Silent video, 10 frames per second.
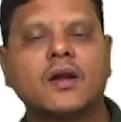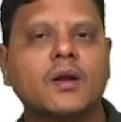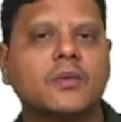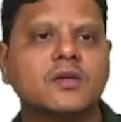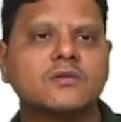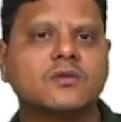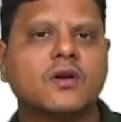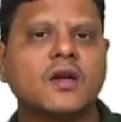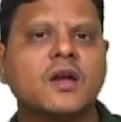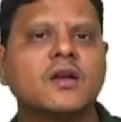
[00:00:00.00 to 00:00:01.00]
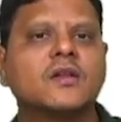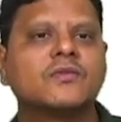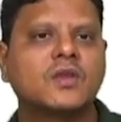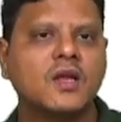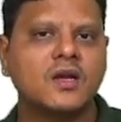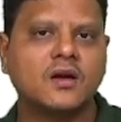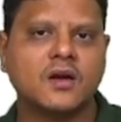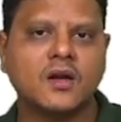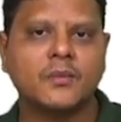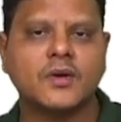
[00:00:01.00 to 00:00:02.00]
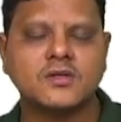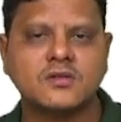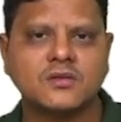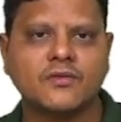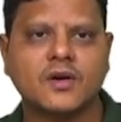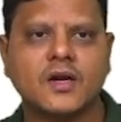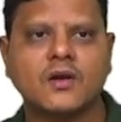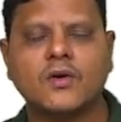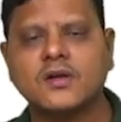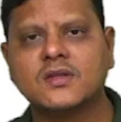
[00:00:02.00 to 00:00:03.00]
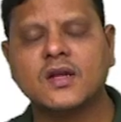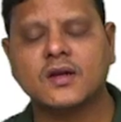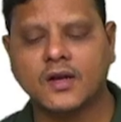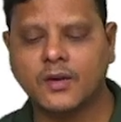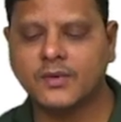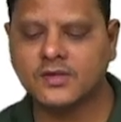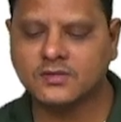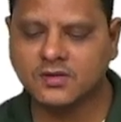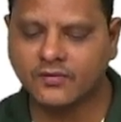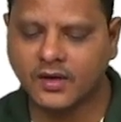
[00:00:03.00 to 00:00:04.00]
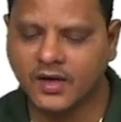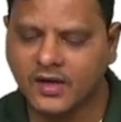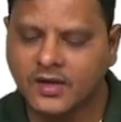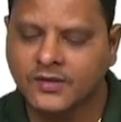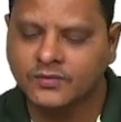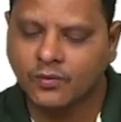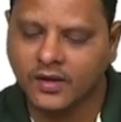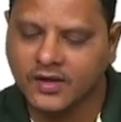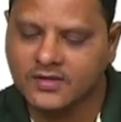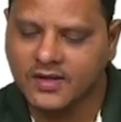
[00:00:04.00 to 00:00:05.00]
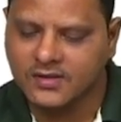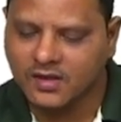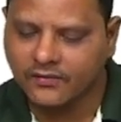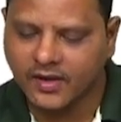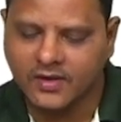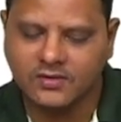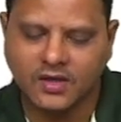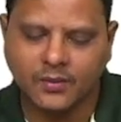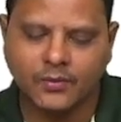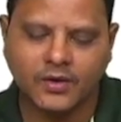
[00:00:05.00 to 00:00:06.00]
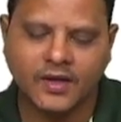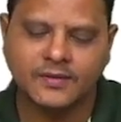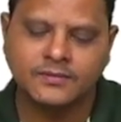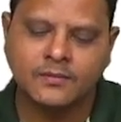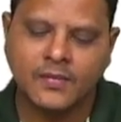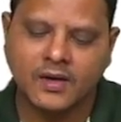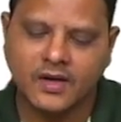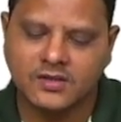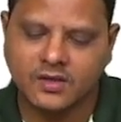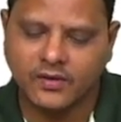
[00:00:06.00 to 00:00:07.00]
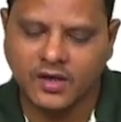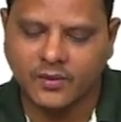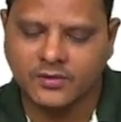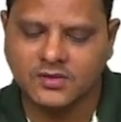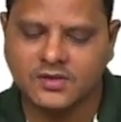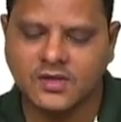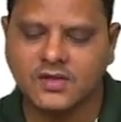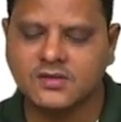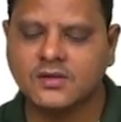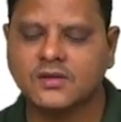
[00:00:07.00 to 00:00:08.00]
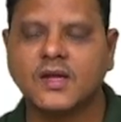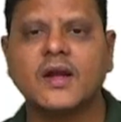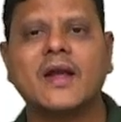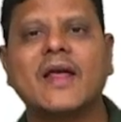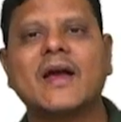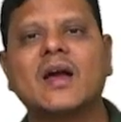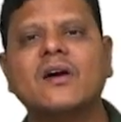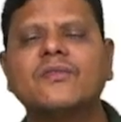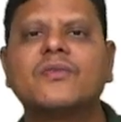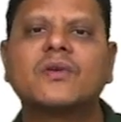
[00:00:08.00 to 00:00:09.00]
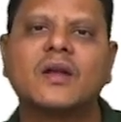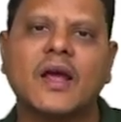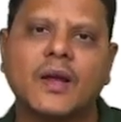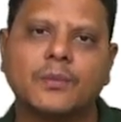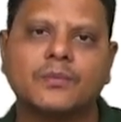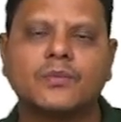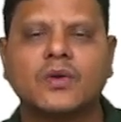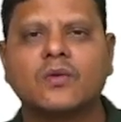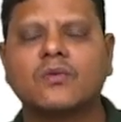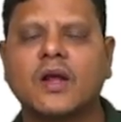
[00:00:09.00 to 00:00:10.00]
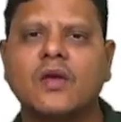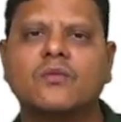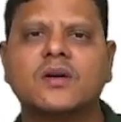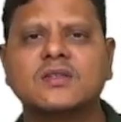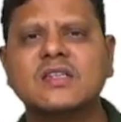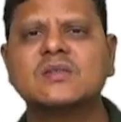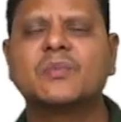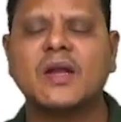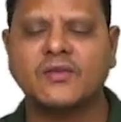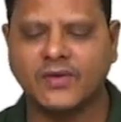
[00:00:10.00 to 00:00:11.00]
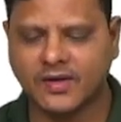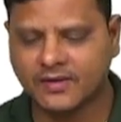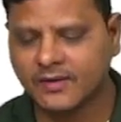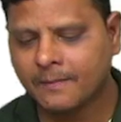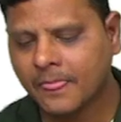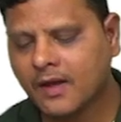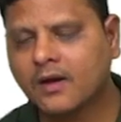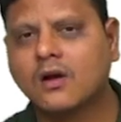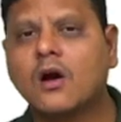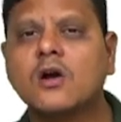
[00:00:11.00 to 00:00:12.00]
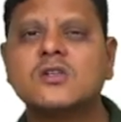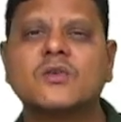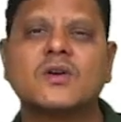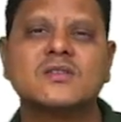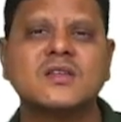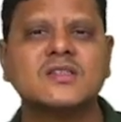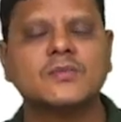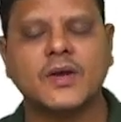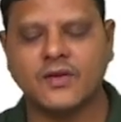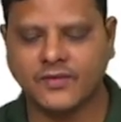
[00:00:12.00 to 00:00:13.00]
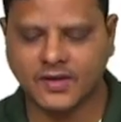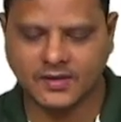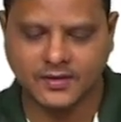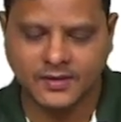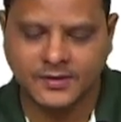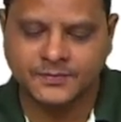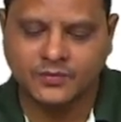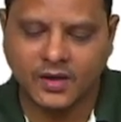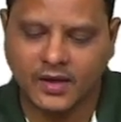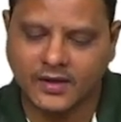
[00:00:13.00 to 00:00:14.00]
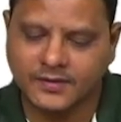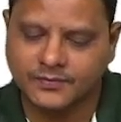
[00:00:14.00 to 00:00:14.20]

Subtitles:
limitations of audit? 3 inherent limitations of audit. What is 3 inherent limitations of audit? One is nature of financial reporting, nature of audit procedures, then lack of time. time versus benefit or cost versus benefit, and